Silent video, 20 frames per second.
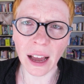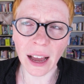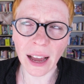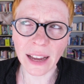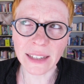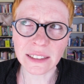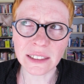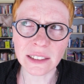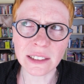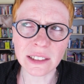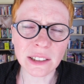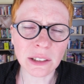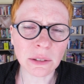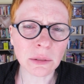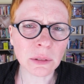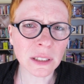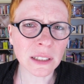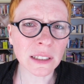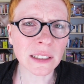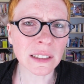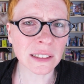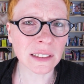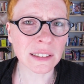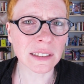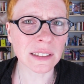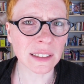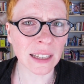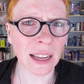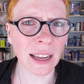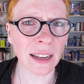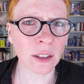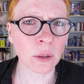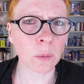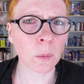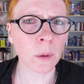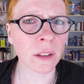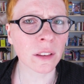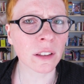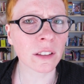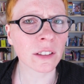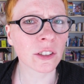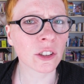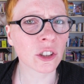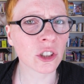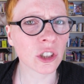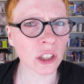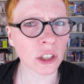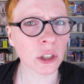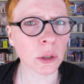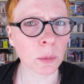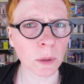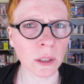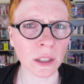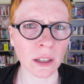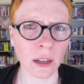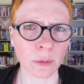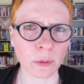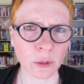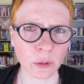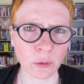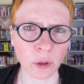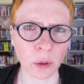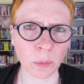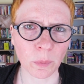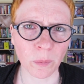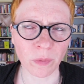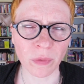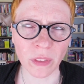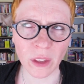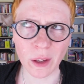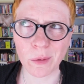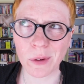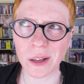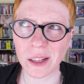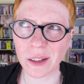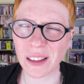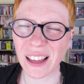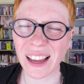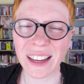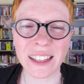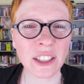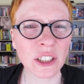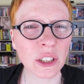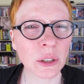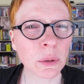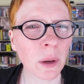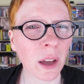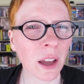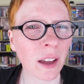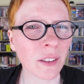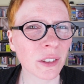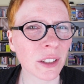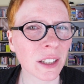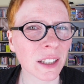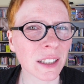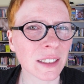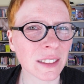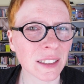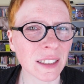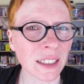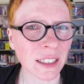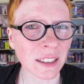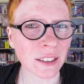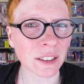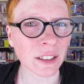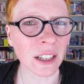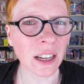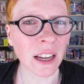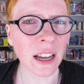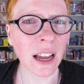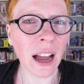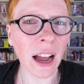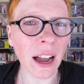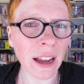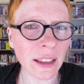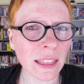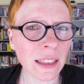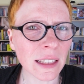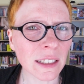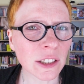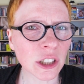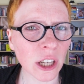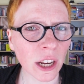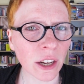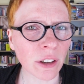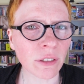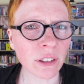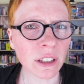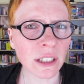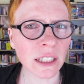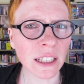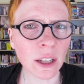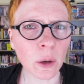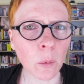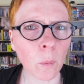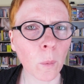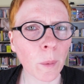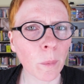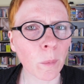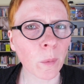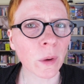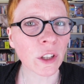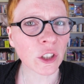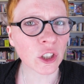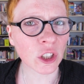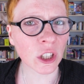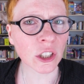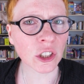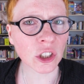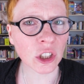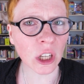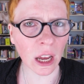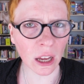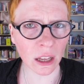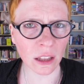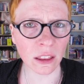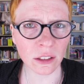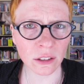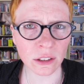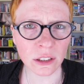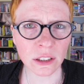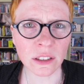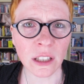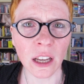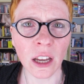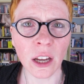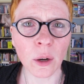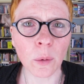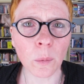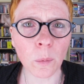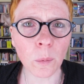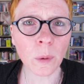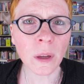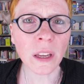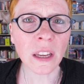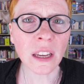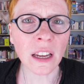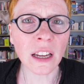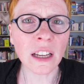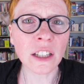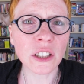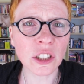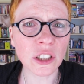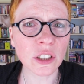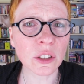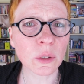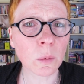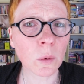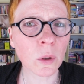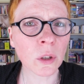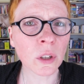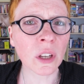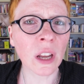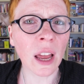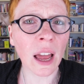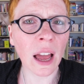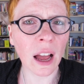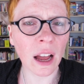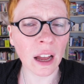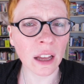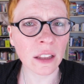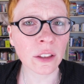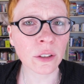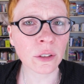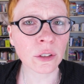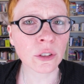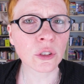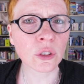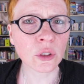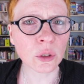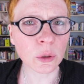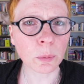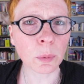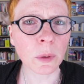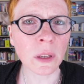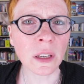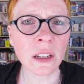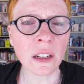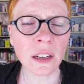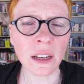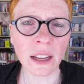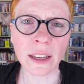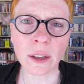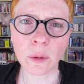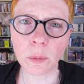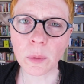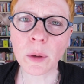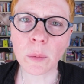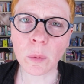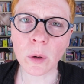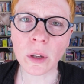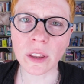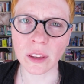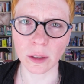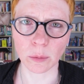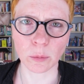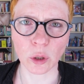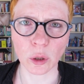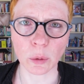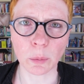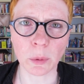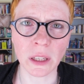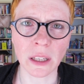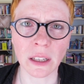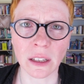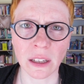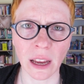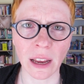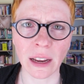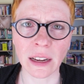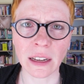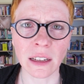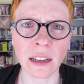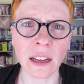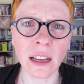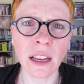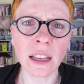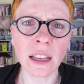I don't understand where this judgment comes from. Well, I do have an idea. I think generally when we judge others, we just want others to be like we want them to be, and